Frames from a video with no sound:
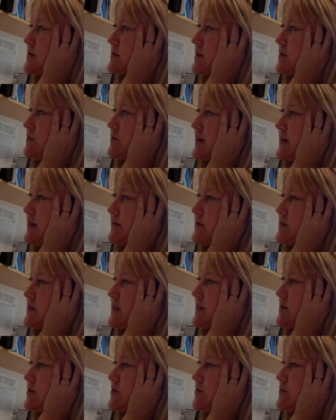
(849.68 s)
So look, even
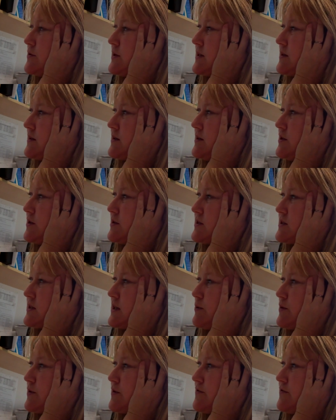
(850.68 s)
down to it, you can
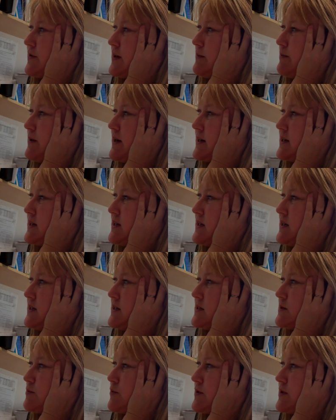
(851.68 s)
see what the feedback
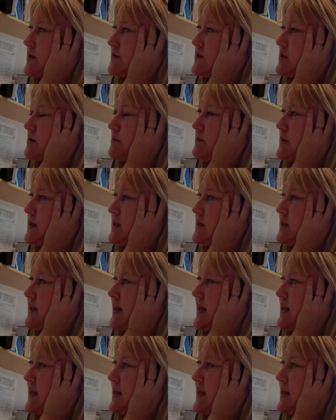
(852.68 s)
is, what they've submitted,